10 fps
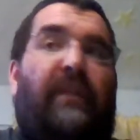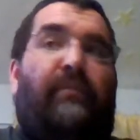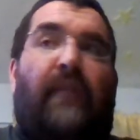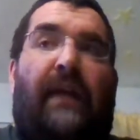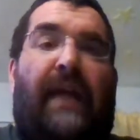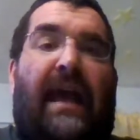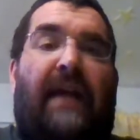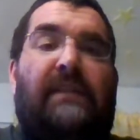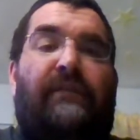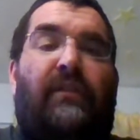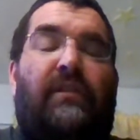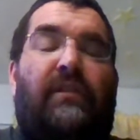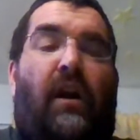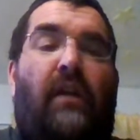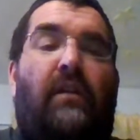They'd put out ads for
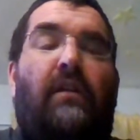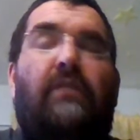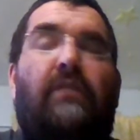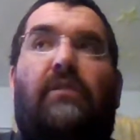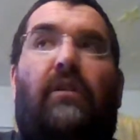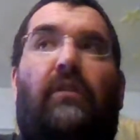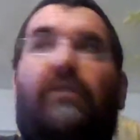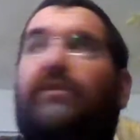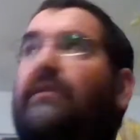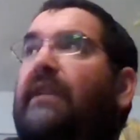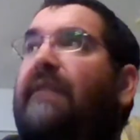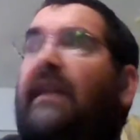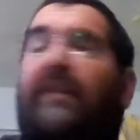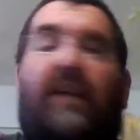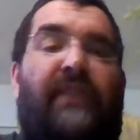young girls who lived
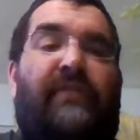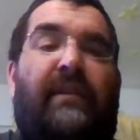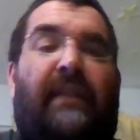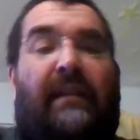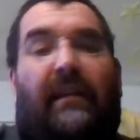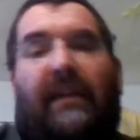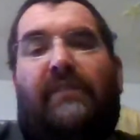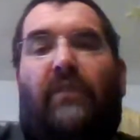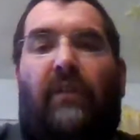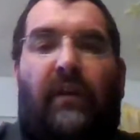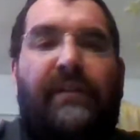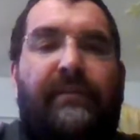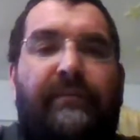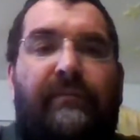out in the country, like high school girls,